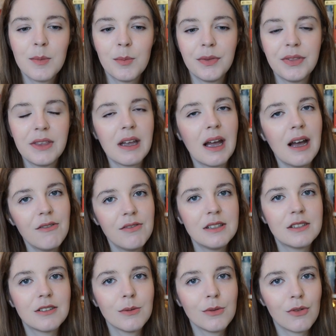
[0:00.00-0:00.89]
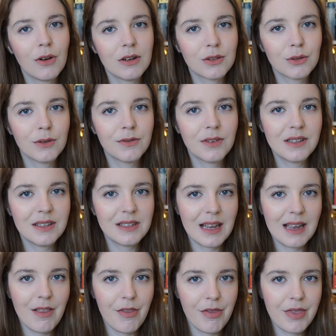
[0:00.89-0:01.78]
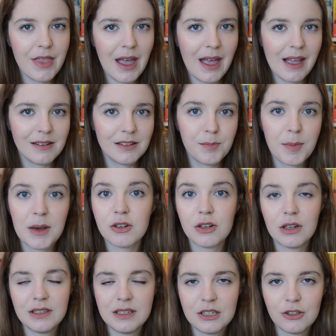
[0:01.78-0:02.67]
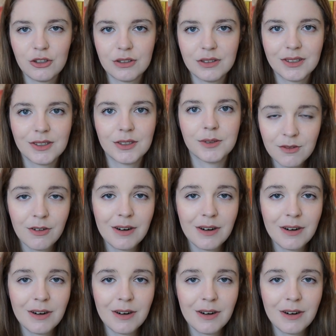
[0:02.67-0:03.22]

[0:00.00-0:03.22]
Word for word: but they have had some crossovers in their special editions.